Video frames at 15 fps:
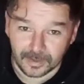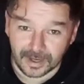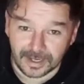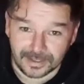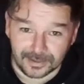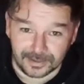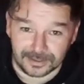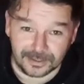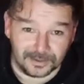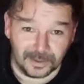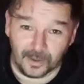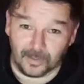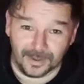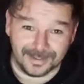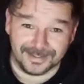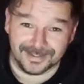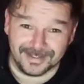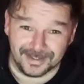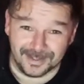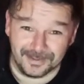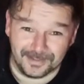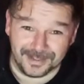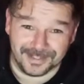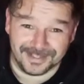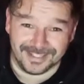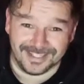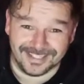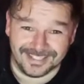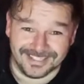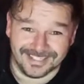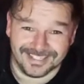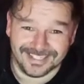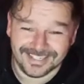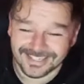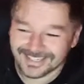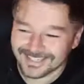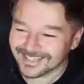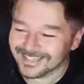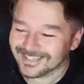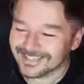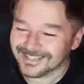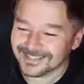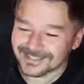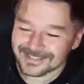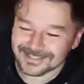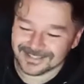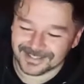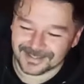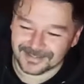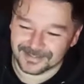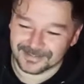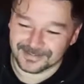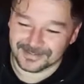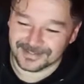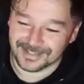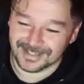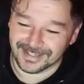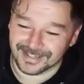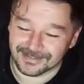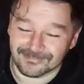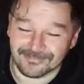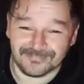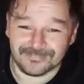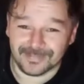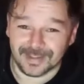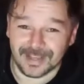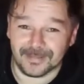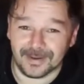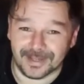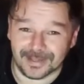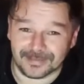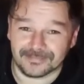He doesn't know what to do with it. So yeah, he man.